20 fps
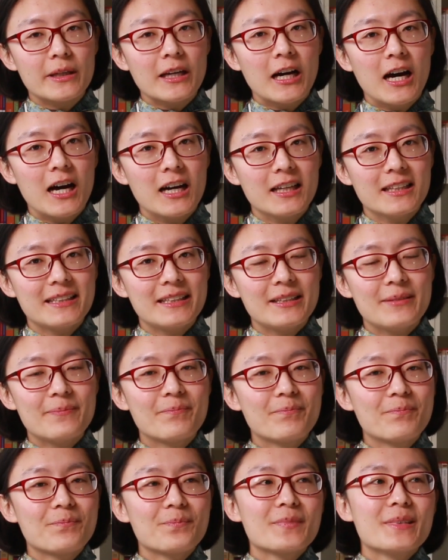Hartley.
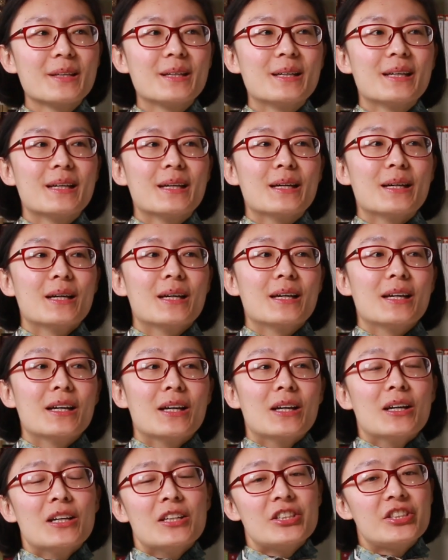
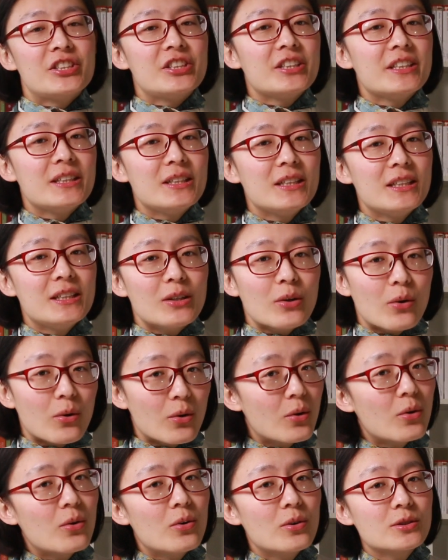She
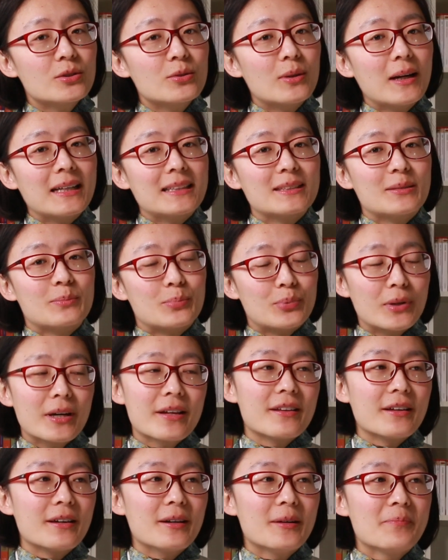also has a
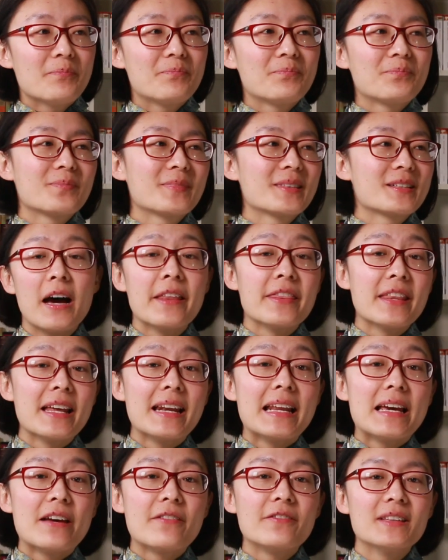brother and they
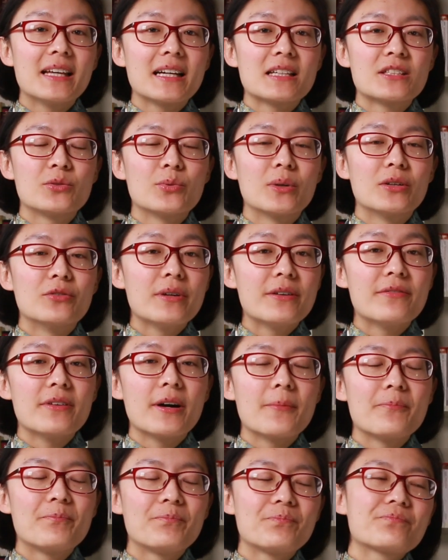live next to a
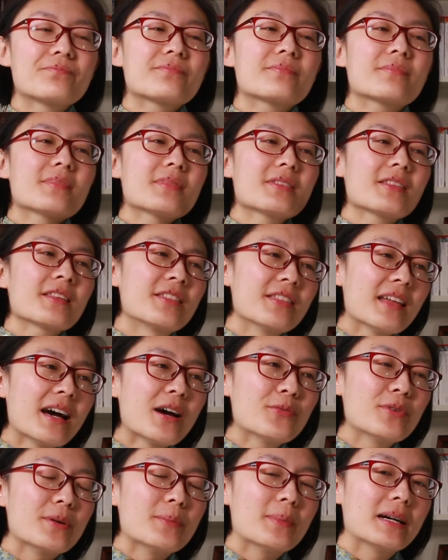river.
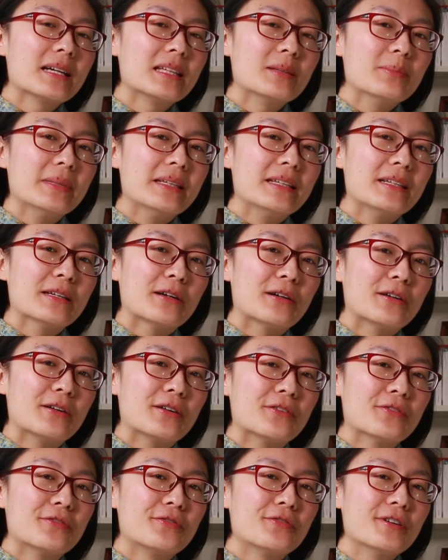That reminds me
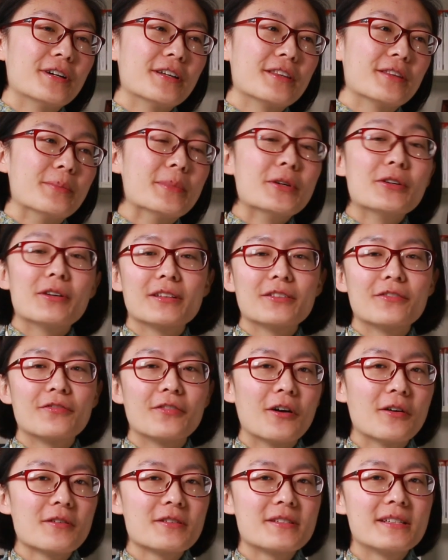of The Mill on the
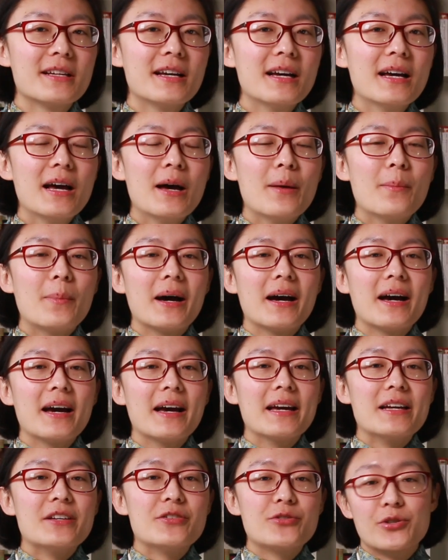Floss
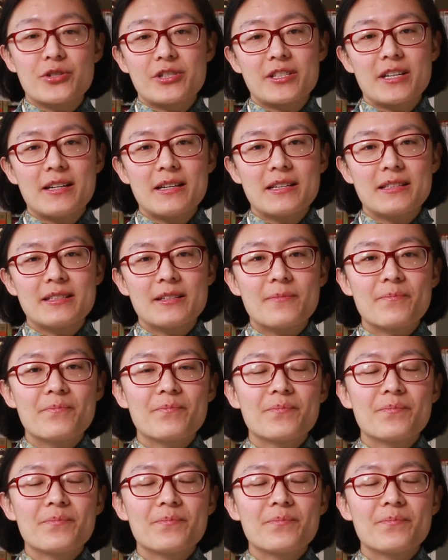by George Eliot.